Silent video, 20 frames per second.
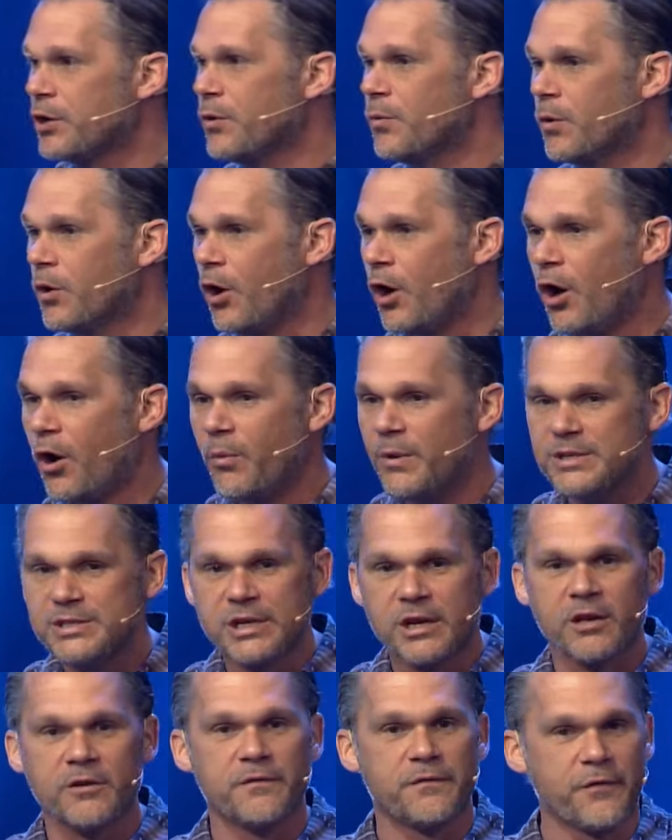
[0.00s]
who will always
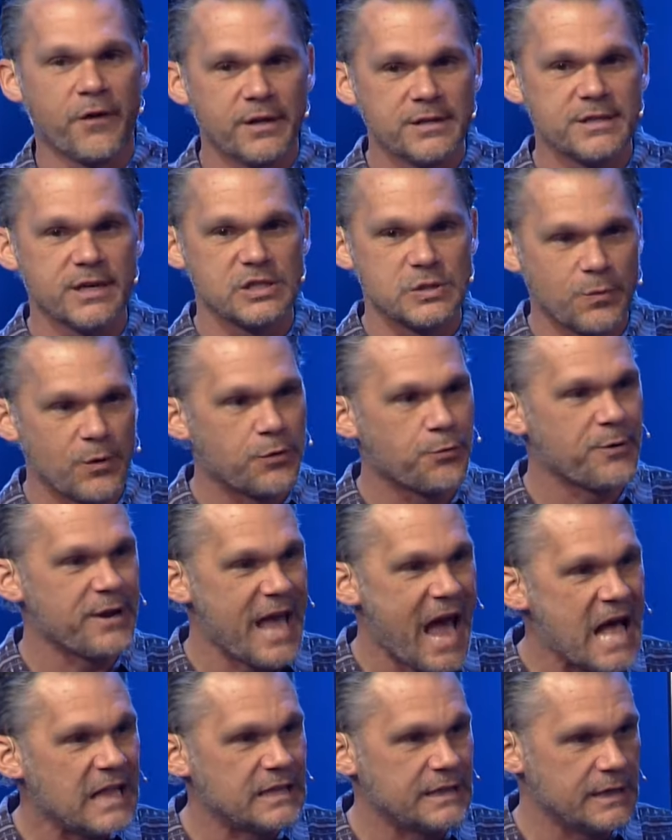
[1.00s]
confront us with
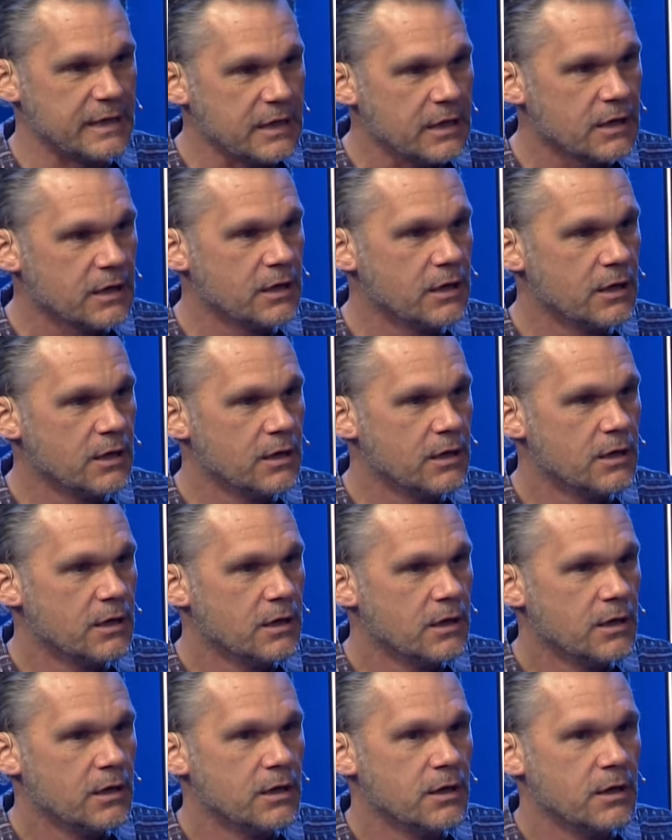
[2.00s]
reality,
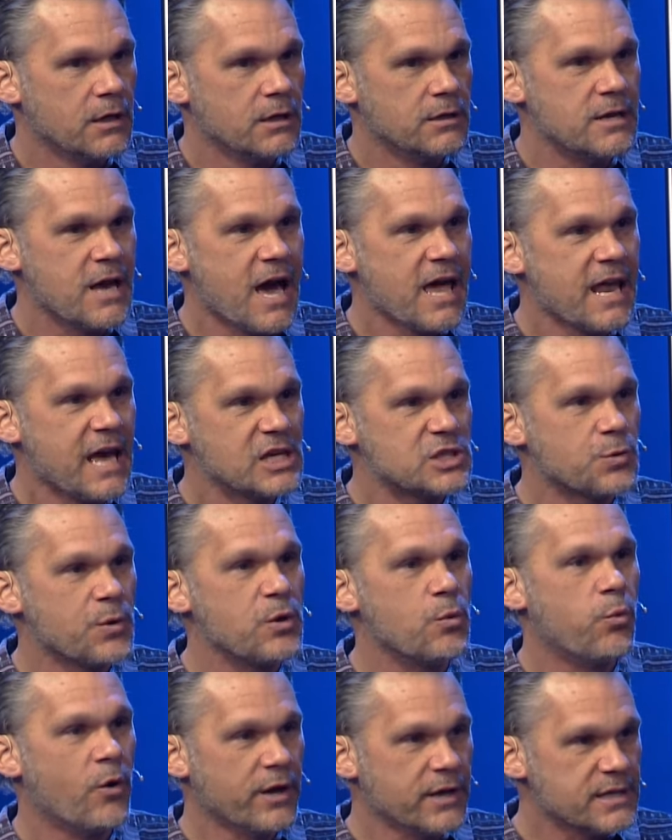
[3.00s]
not as
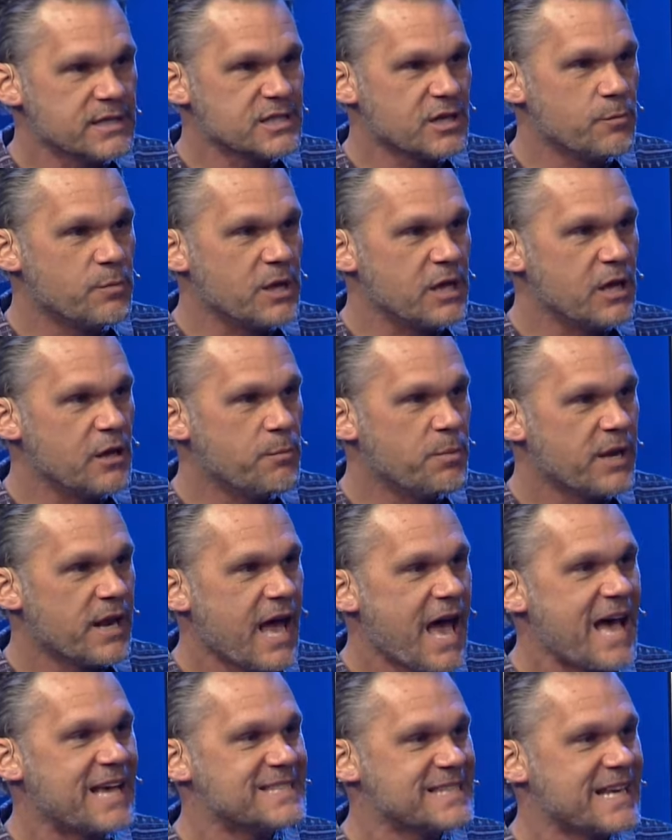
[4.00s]
we want it to be, but
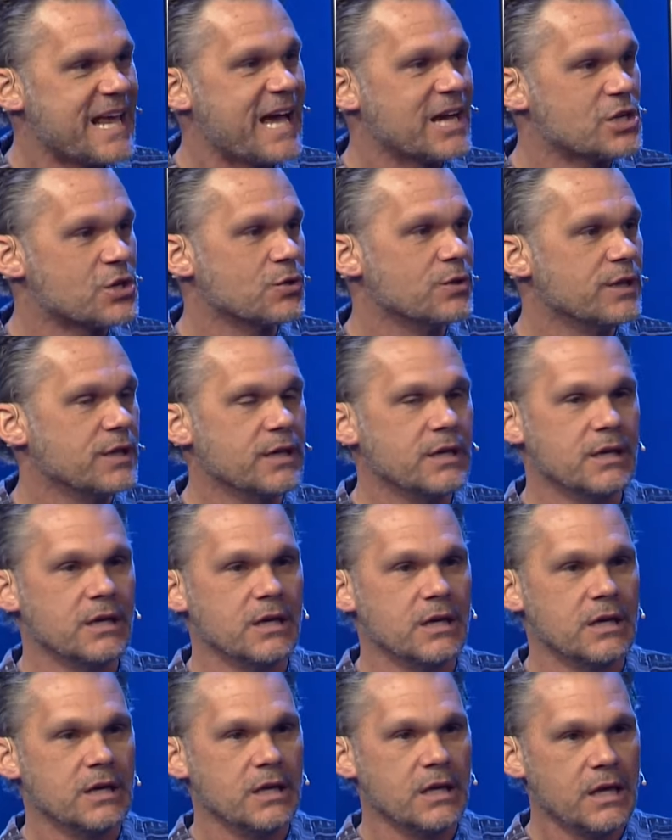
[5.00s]
as it actually
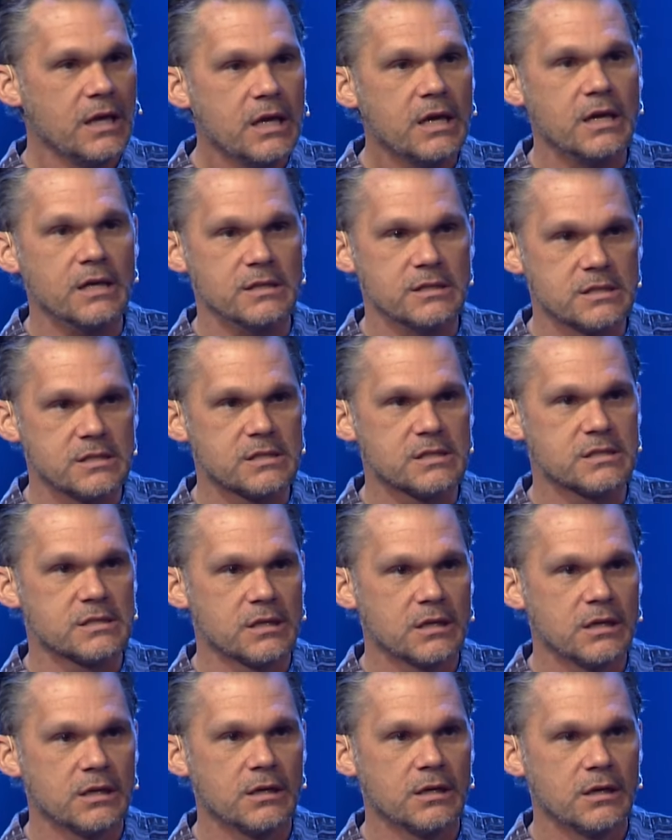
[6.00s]
is.
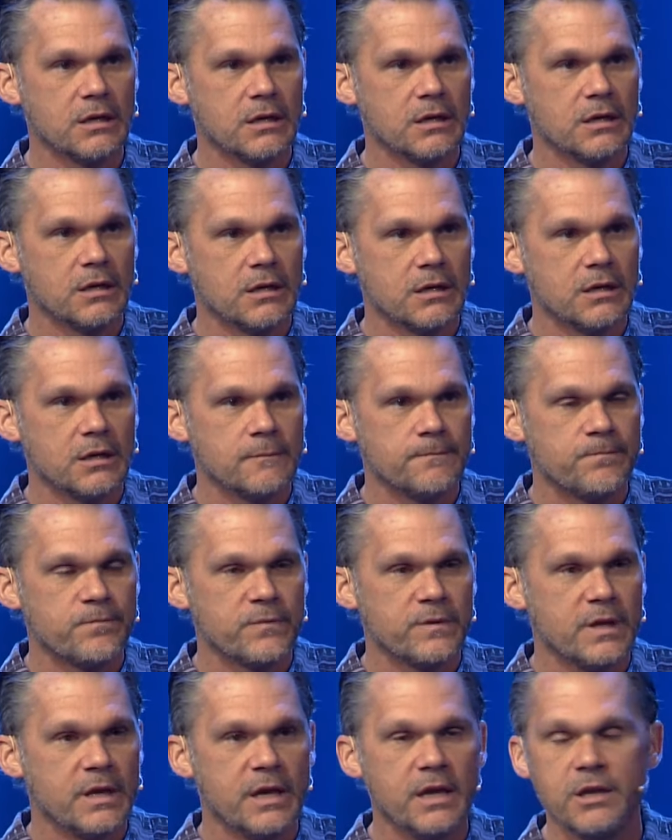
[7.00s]

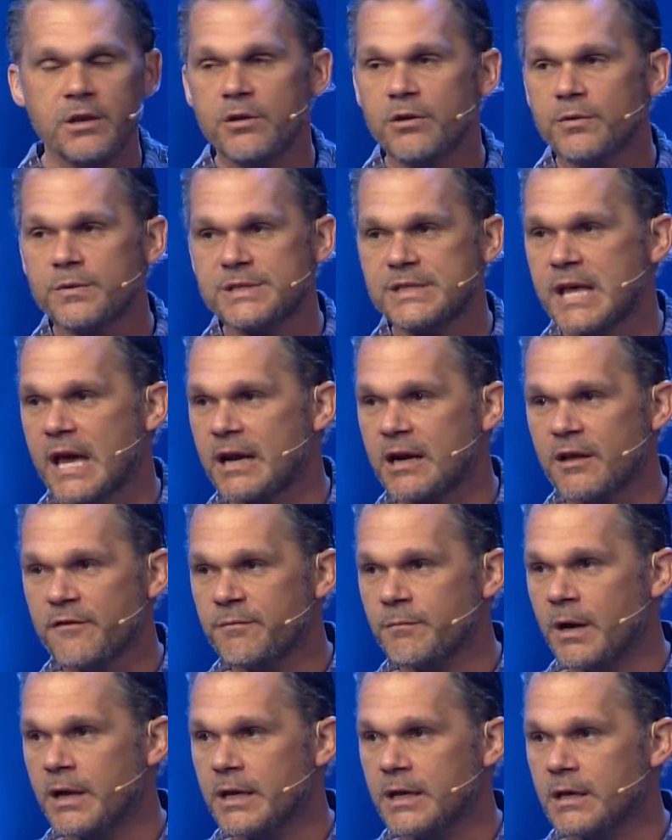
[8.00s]
He knew there was not enough
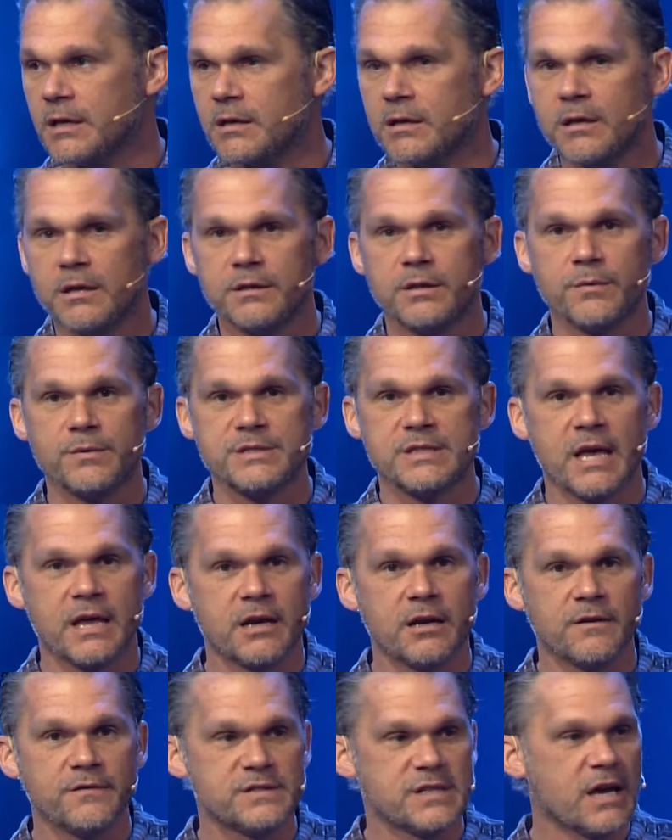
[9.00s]
money, there was not
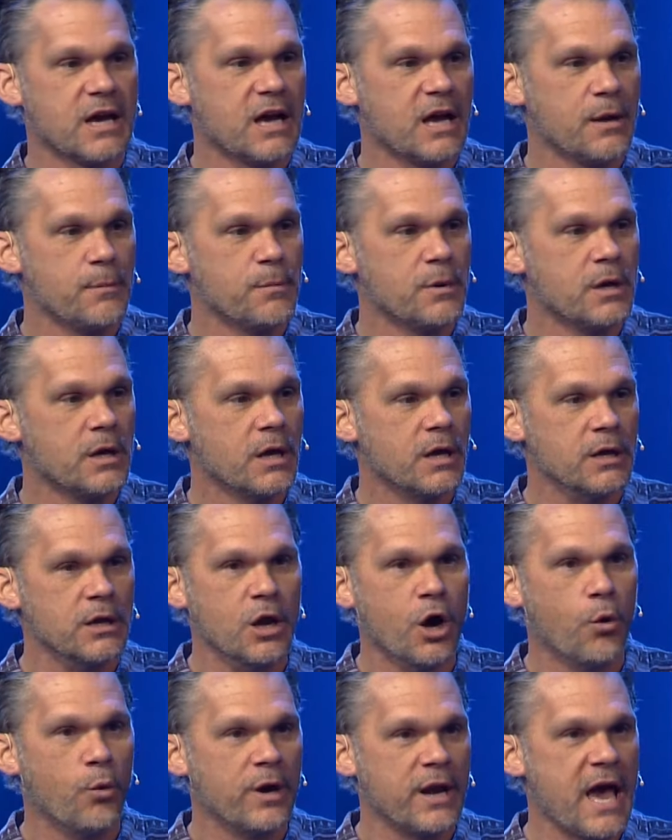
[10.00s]
enough time, and
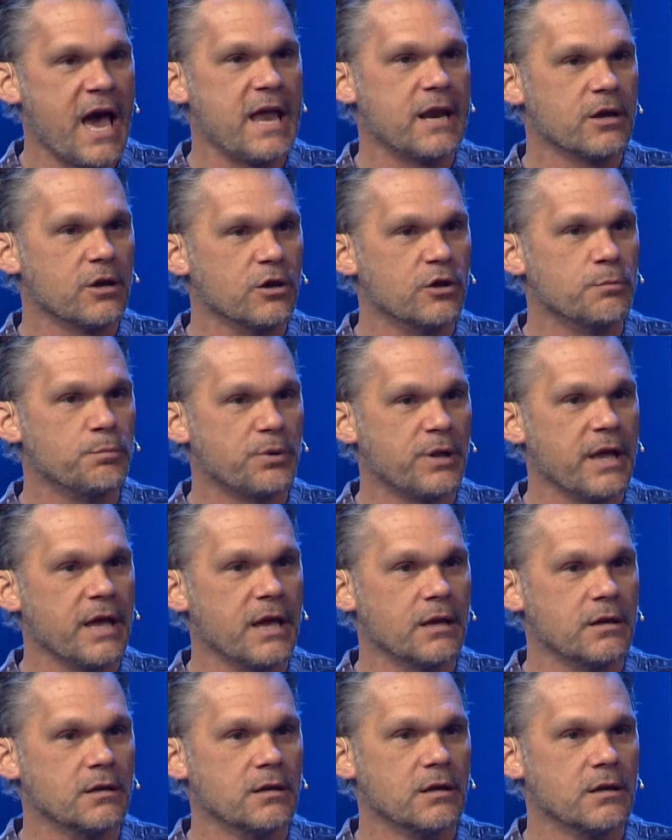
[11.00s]
no one had a good
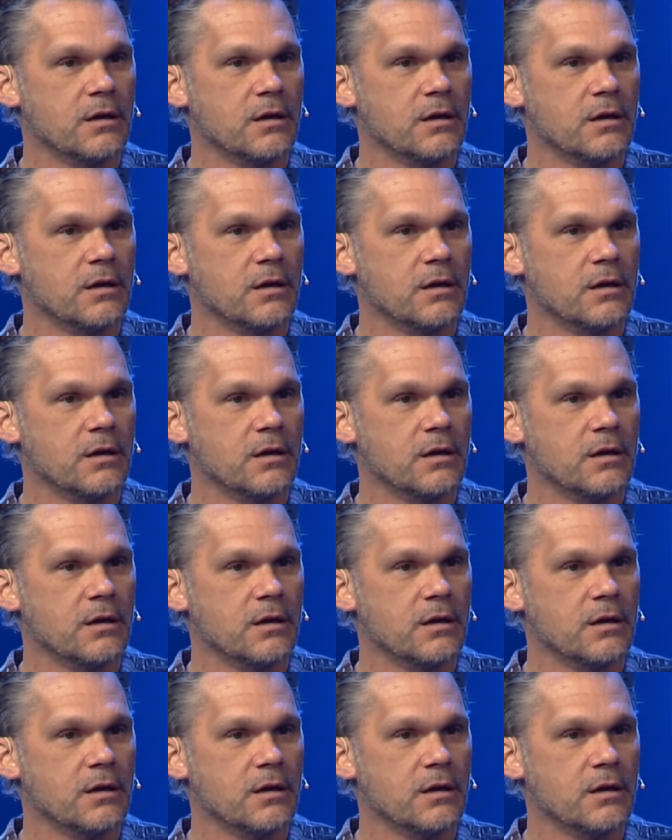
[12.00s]
plan.